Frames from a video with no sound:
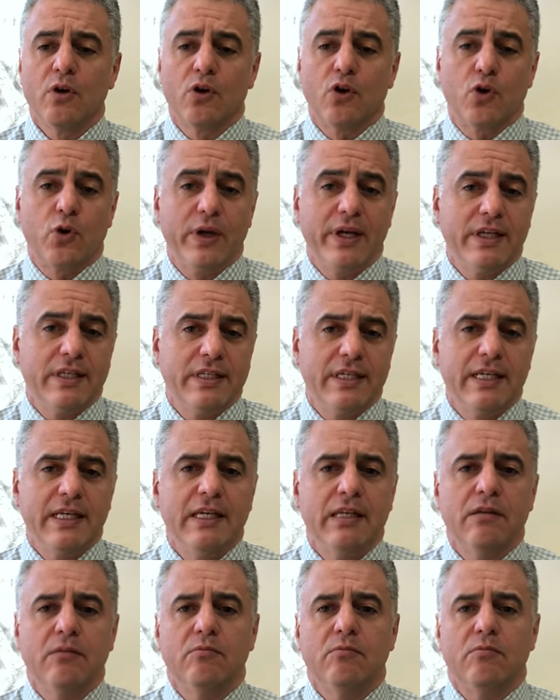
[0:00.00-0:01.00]

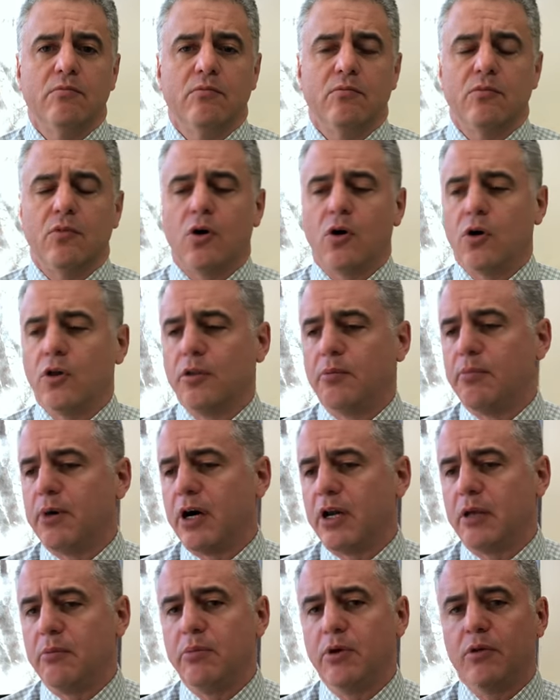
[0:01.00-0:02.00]
Creatine, all the
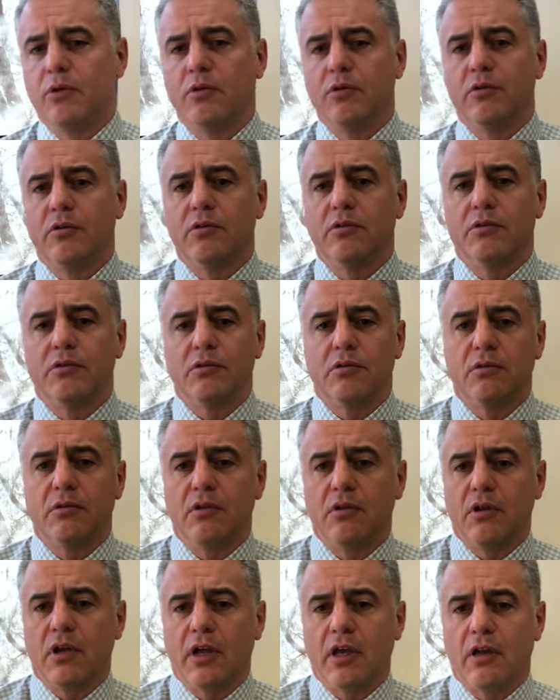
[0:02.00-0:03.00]
bodybuilders
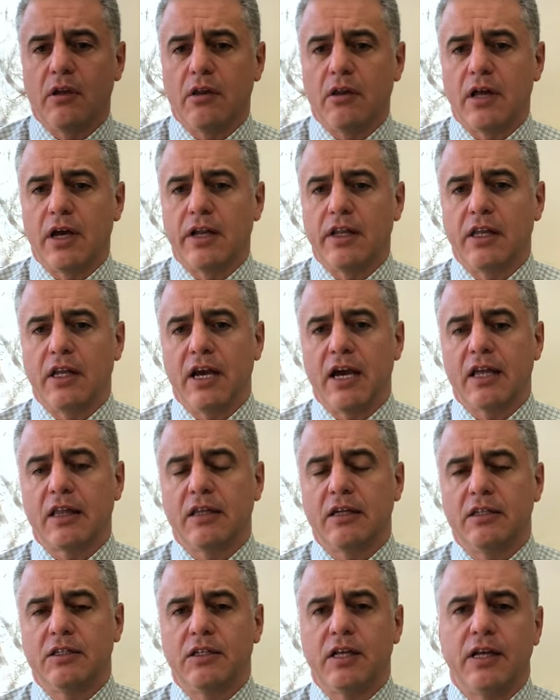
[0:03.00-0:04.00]
and a lot of the
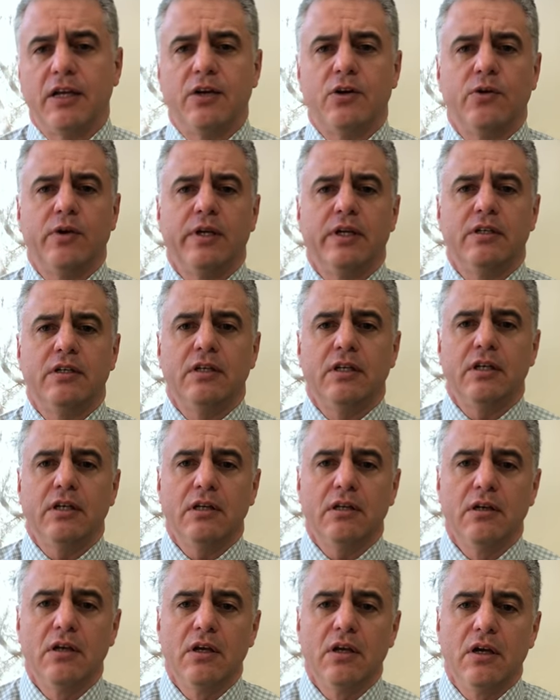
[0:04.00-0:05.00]
athletes take
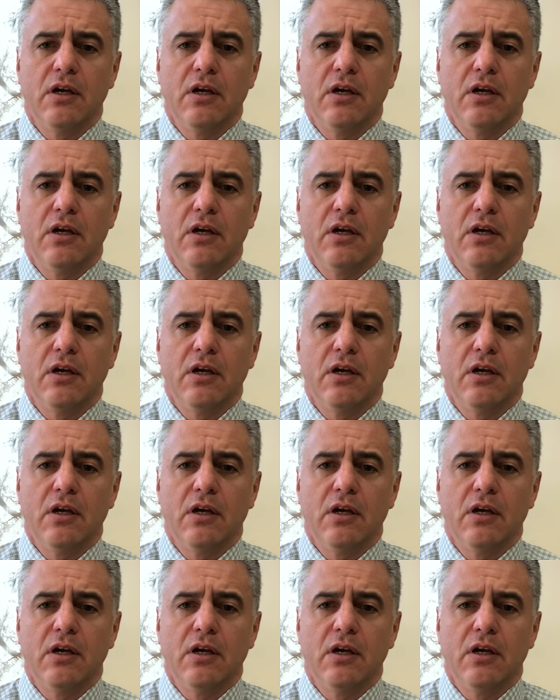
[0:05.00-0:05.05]
creatine.